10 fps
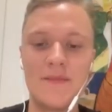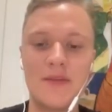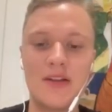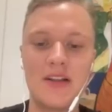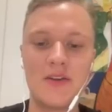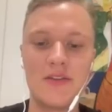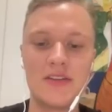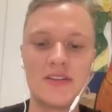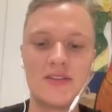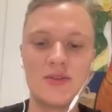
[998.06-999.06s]
Click on
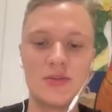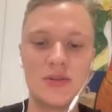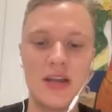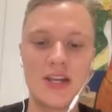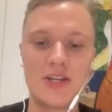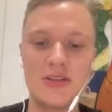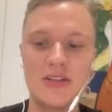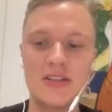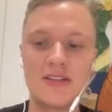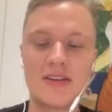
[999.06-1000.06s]
this to
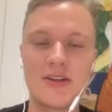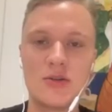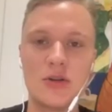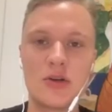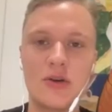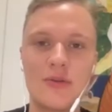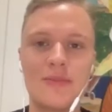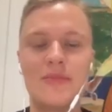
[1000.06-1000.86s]
actually schedule your call.